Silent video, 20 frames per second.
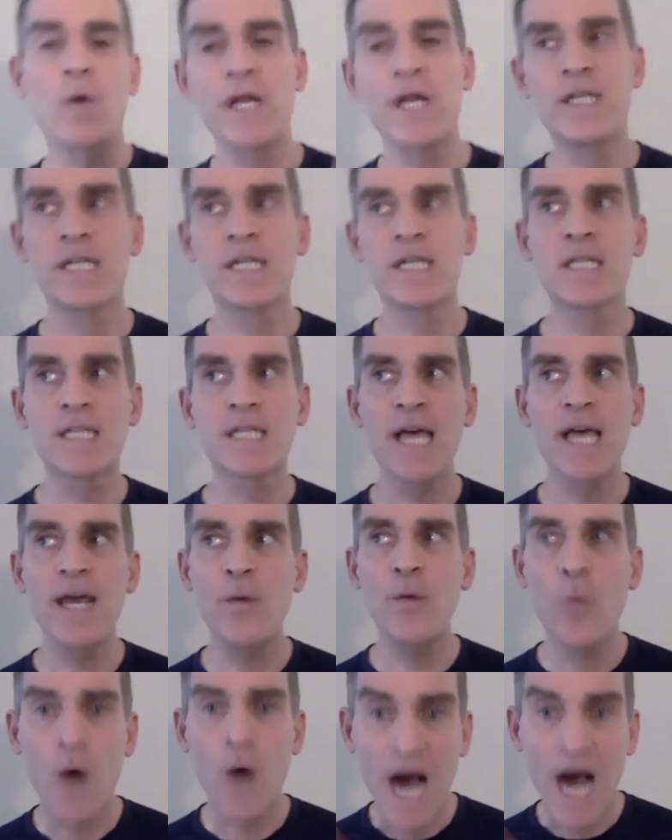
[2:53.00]
to
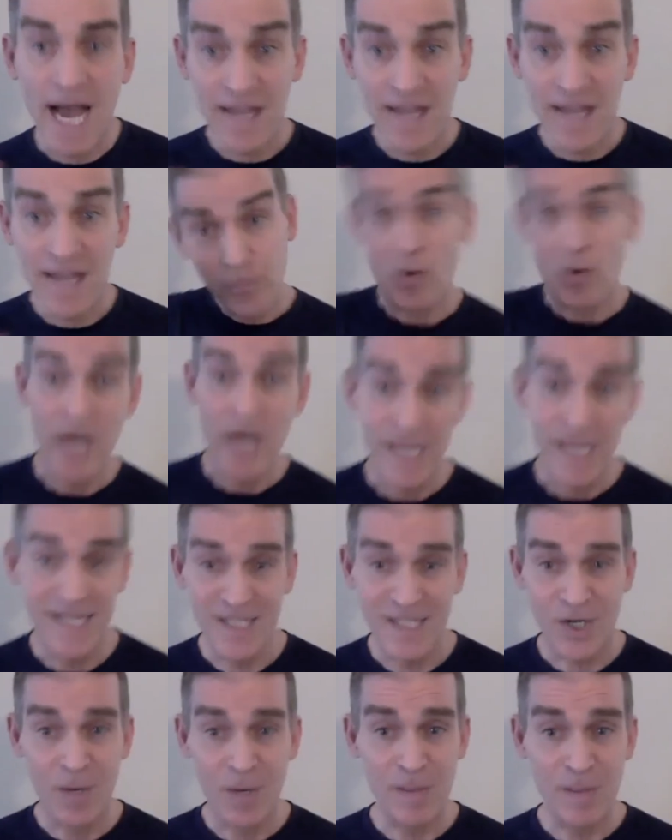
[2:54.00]
say why the brain
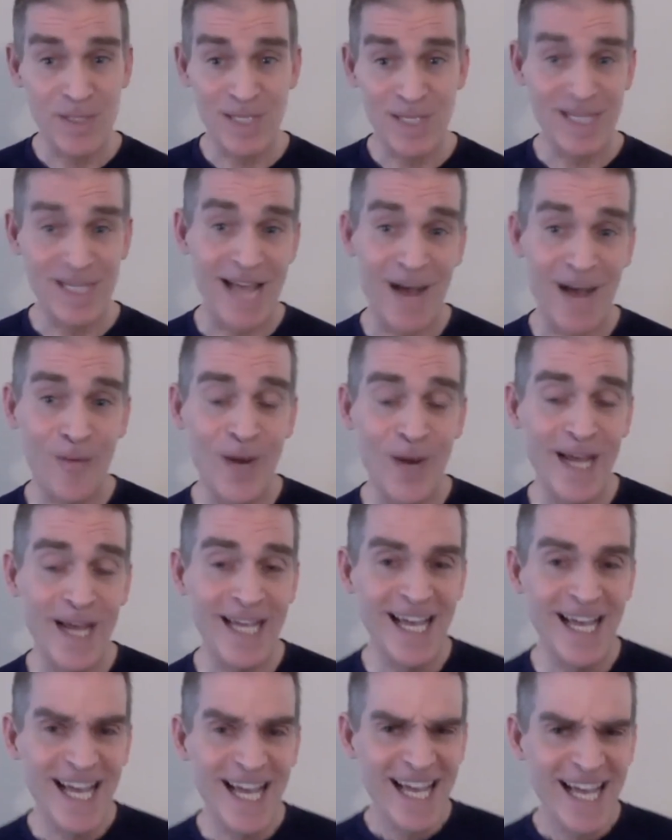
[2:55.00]
interprets it that
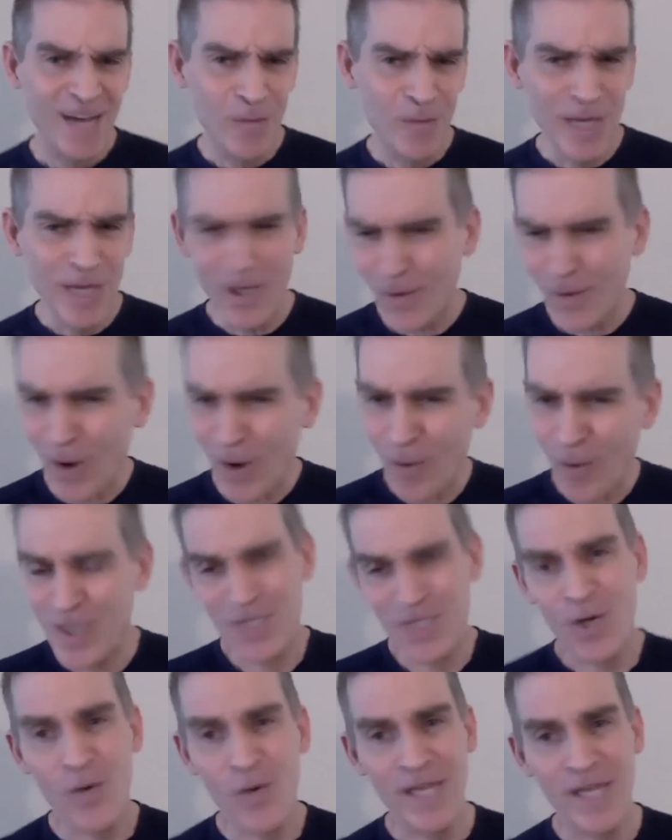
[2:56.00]
way, we don't
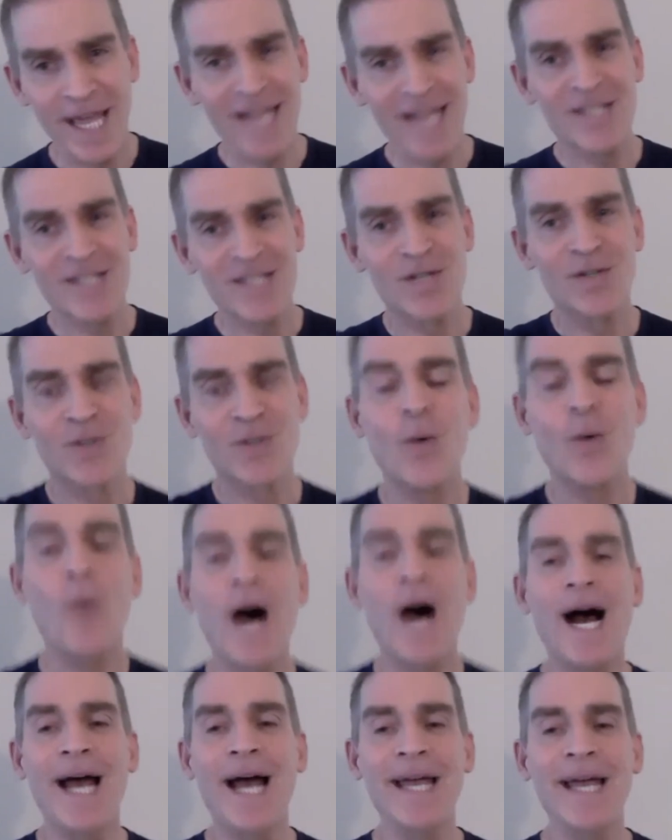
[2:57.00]
always know the answer to
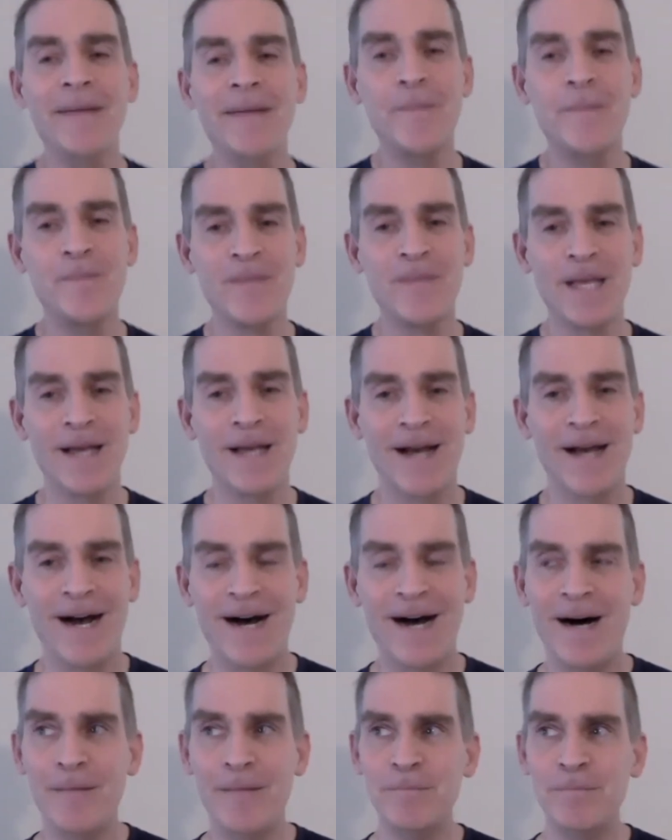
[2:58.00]
why.
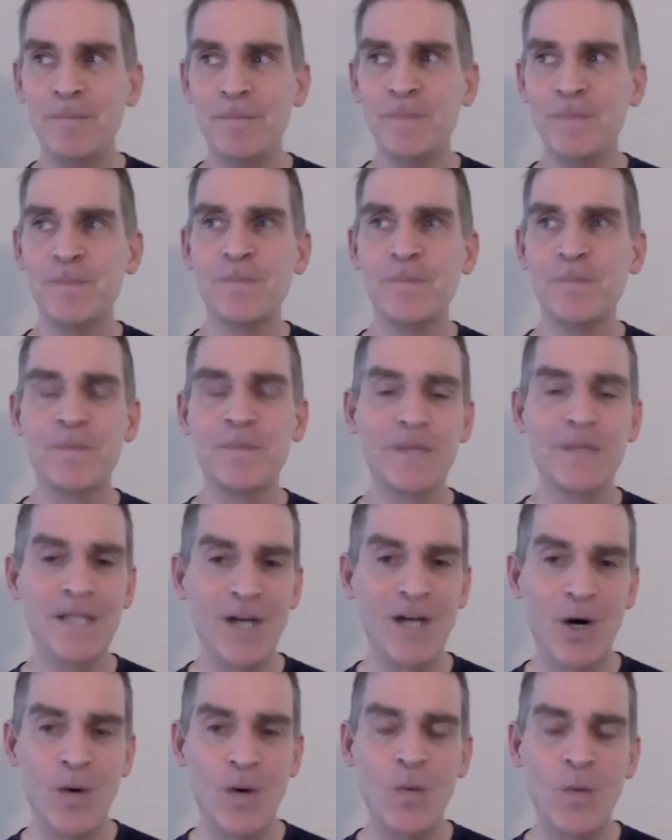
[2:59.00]
You
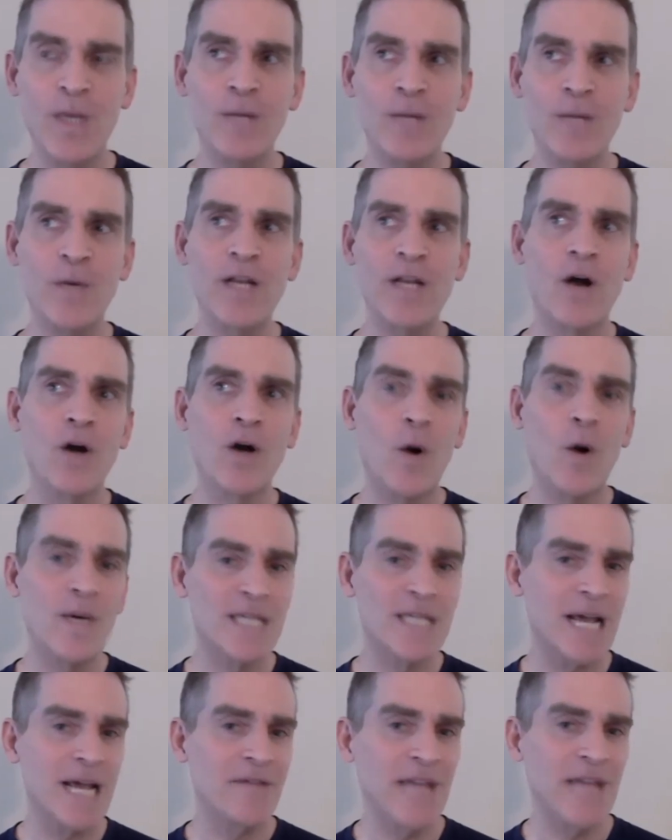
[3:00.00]
know, we don't
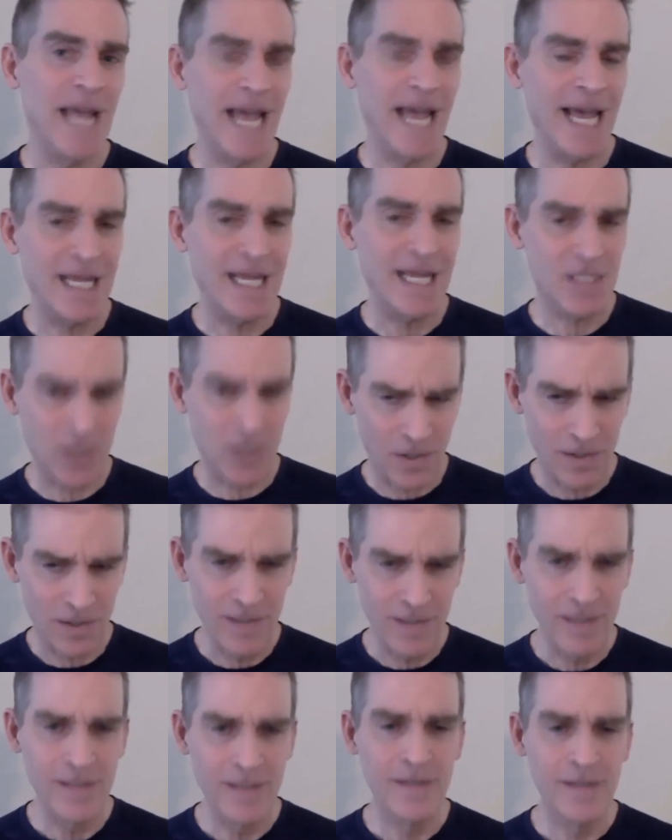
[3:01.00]
always have the answer.
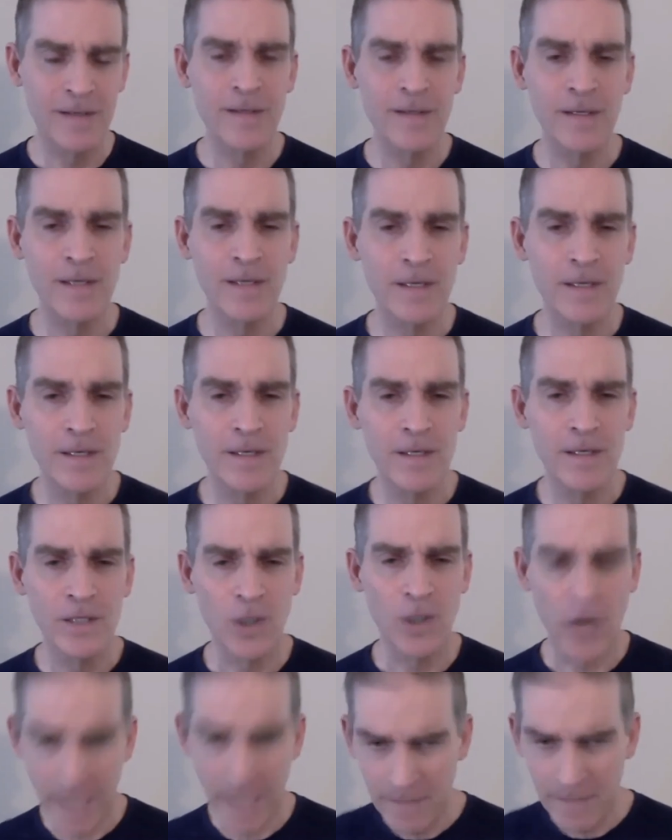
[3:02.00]

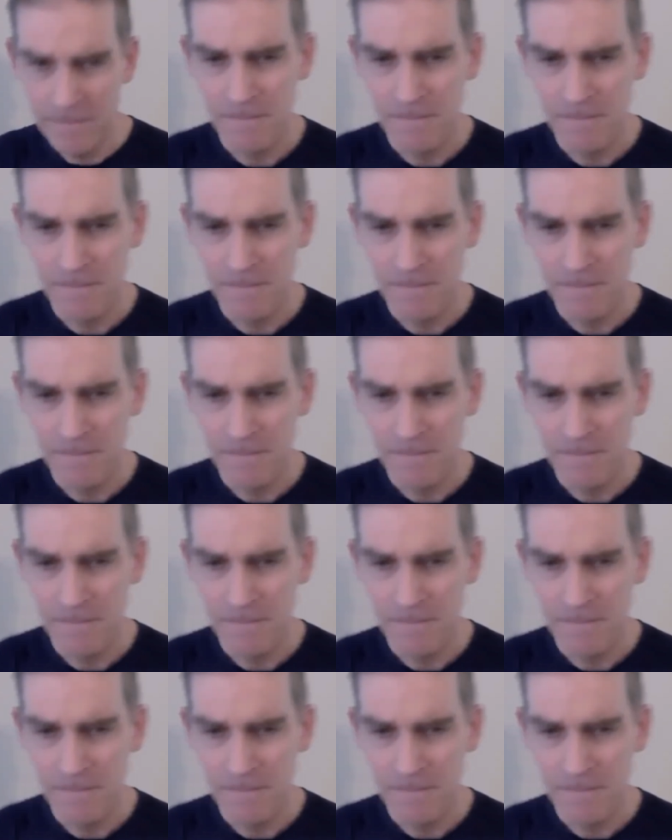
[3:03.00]
Go ahead.